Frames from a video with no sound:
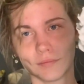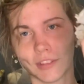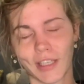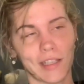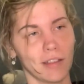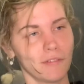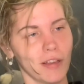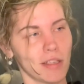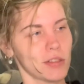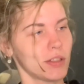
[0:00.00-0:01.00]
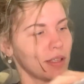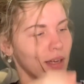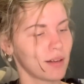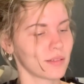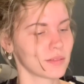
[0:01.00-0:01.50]
I love how it turned
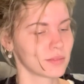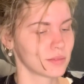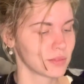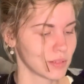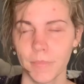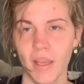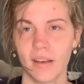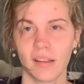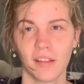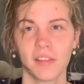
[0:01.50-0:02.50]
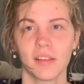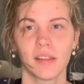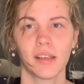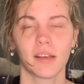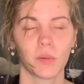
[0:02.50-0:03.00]
out. Another thing
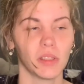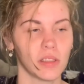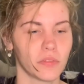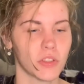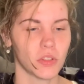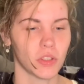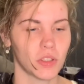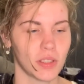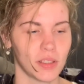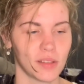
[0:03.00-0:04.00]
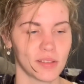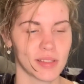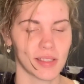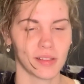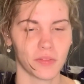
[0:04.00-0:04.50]
like I would love to do is
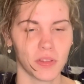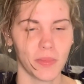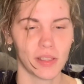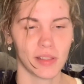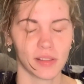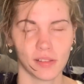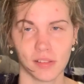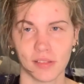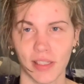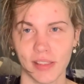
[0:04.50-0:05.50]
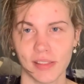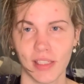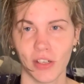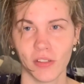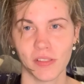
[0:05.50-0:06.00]
I'd love to make like a little like
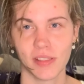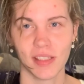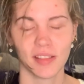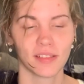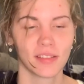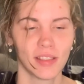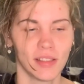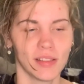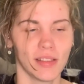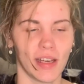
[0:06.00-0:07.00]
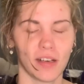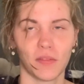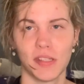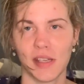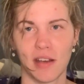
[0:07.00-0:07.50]
tarot set out of
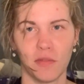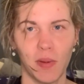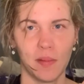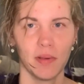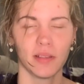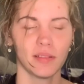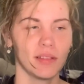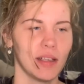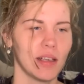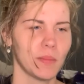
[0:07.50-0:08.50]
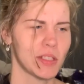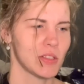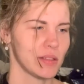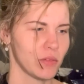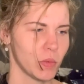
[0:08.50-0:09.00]
this kind of paper. I
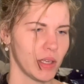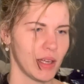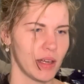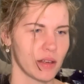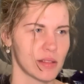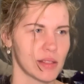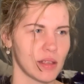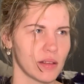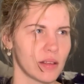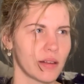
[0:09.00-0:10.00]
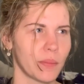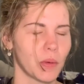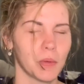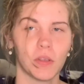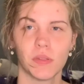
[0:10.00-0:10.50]
just have to work out how to seal it. I
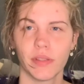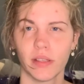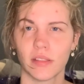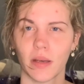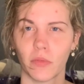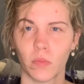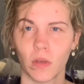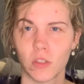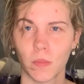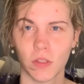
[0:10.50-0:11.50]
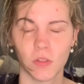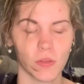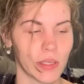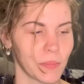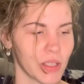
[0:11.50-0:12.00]
probably use like a type of Mod Podge or
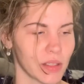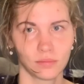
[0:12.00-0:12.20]
something.